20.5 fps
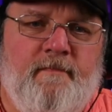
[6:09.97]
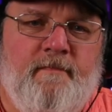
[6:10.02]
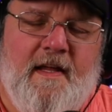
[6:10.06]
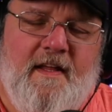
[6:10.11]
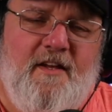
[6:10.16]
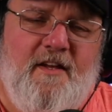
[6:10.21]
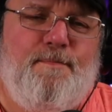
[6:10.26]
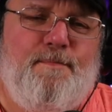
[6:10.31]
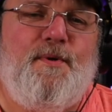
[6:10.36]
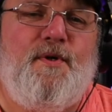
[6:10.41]

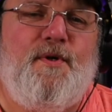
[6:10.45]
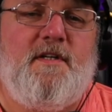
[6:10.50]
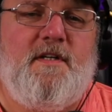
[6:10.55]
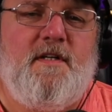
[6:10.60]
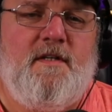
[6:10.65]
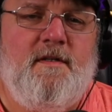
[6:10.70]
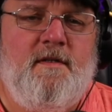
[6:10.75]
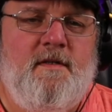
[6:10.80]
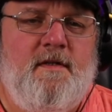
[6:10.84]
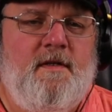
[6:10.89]
This
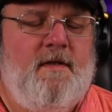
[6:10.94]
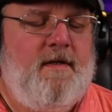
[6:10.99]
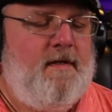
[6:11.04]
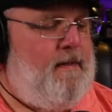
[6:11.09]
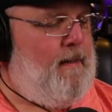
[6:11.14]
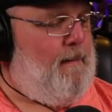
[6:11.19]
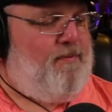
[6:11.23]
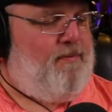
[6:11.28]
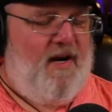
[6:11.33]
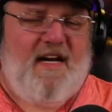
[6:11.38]
book
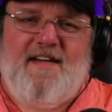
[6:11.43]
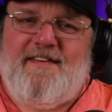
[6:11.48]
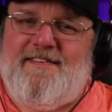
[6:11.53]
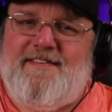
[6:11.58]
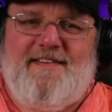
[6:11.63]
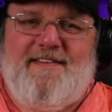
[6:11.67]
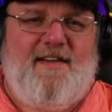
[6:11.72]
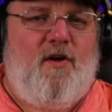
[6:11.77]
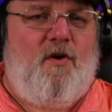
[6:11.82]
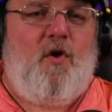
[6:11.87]

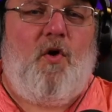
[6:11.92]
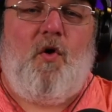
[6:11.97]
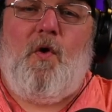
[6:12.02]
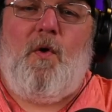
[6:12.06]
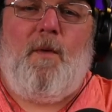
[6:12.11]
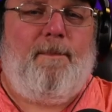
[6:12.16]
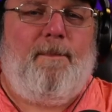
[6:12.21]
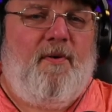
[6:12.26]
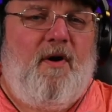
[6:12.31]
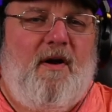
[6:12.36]
breaks the
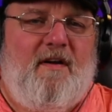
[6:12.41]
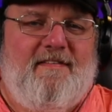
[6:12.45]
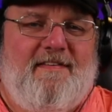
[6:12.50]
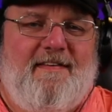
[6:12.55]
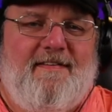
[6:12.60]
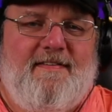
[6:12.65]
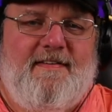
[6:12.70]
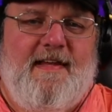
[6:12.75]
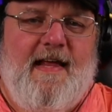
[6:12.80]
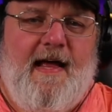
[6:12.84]
whole
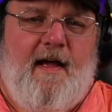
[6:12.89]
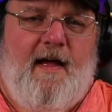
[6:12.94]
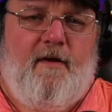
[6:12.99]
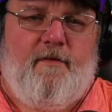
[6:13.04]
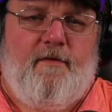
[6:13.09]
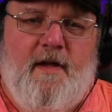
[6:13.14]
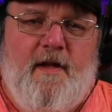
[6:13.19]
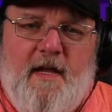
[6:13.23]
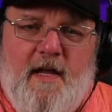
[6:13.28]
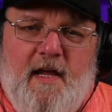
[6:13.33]
process
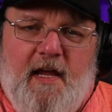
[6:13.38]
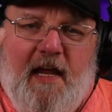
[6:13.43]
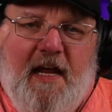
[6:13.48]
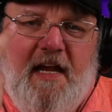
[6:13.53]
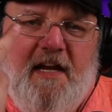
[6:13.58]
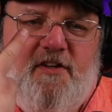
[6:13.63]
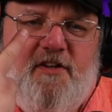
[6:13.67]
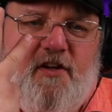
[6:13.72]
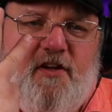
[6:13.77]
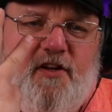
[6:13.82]
down
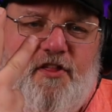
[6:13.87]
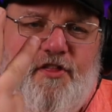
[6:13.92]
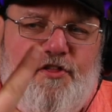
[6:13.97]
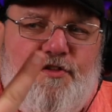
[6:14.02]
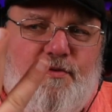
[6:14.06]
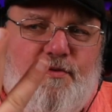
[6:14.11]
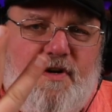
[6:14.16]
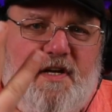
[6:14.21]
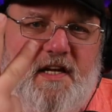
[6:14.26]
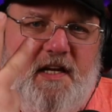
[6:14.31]
into
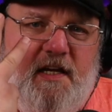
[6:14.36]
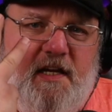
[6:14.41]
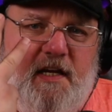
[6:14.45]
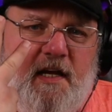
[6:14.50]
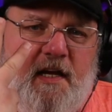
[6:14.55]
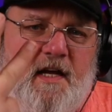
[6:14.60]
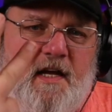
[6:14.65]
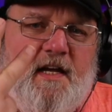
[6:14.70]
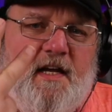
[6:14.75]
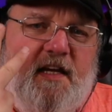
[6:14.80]
three
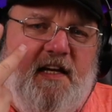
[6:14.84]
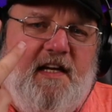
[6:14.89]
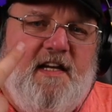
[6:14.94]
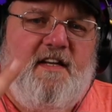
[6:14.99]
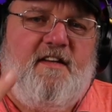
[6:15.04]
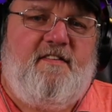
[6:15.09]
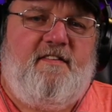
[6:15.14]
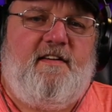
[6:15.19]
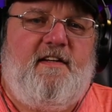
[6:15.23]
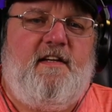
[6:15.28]

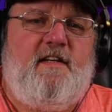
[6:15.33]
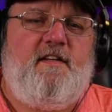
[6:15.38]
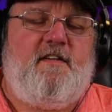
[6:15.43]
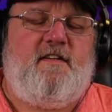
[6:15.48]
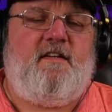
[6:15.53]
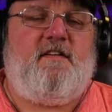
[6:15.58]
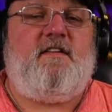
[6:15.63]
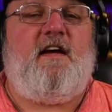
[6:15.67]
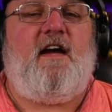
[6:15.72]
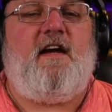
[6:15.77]

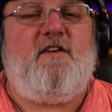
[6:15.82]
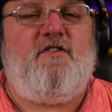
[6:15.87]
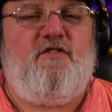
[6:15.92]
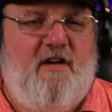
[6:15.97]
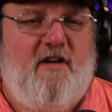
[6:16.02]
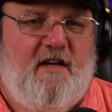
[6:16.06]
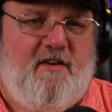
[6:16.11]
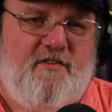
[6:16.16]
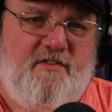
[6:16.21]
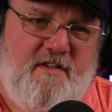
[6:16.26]

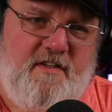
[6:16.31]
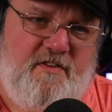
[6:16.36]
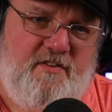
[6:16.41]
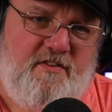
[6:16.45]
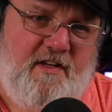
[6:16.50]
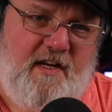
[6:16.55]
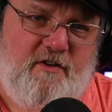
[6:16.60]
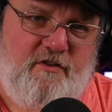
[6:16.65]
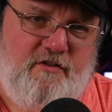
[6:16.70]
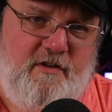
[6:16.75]
easy-to-digest
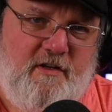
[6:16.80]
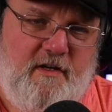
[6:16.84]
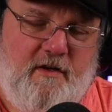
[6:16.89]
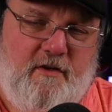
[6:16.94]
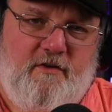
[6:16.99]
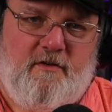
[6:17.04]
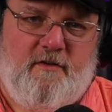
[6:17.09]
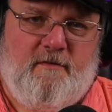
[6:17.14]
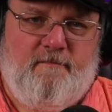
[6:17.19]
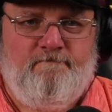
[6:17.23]

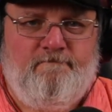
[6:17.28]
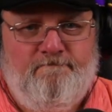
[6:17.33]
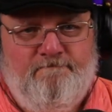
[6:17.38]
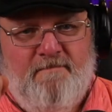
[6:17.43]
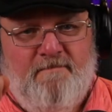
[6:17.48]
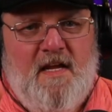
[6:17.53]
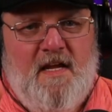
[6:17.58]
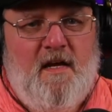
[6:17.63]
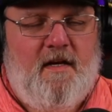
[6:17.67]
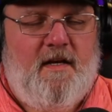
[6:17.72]
sections.
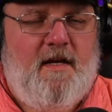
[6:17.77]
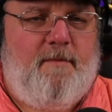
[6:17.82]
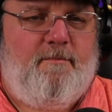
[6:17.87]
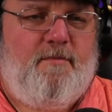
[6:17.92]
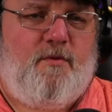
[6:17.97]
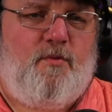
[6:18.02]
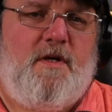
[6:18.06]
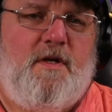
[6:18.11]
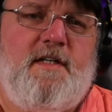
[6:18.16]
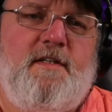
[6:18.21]

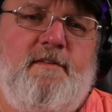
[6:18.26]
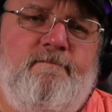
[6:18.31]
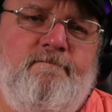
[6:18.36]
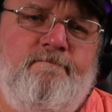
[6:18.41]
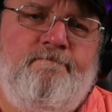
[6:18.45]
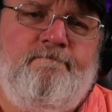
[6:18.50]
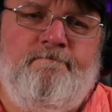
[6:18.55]
Number one,